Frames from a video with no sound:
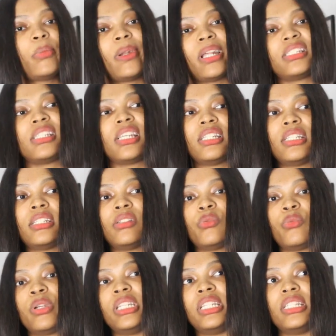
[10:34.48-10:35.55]
People that said the
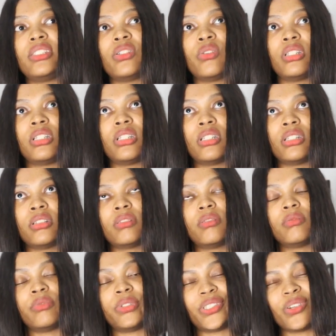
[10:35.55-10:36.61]
winnings or the
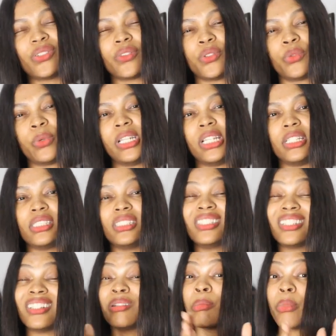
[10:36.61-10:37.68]
result of the winnings,
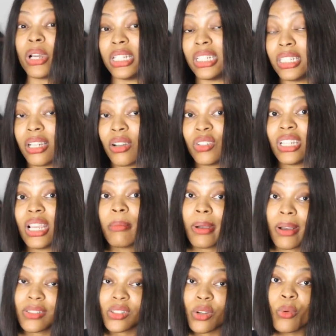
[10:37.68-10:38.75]
the money or the
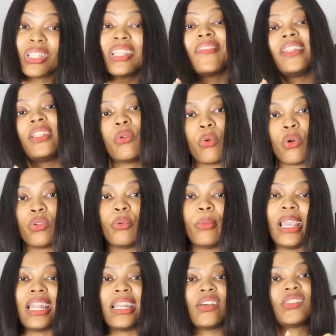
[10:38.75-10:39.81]
amount or whatever they won will
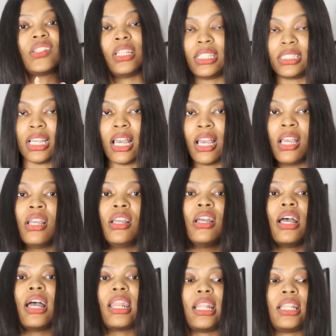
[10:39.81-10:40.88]
be announced later.
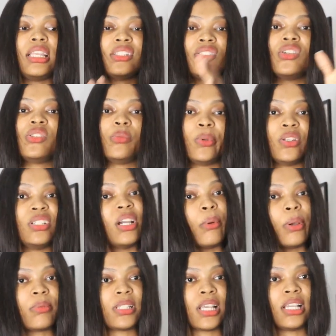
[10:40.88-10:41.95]
And I think it's going to be on their
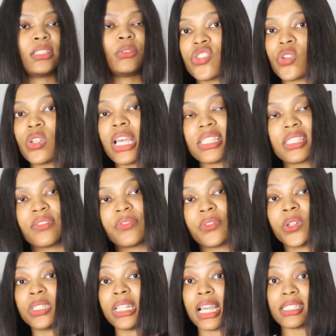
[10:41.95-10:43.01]
website. So that's it
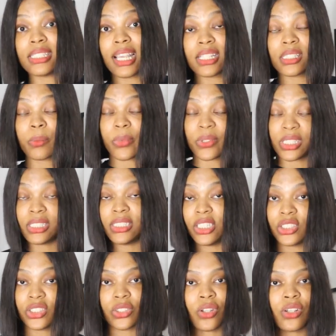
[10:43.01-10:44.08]
for their task
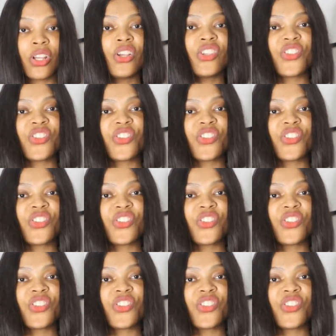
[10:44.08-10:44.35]
presentation.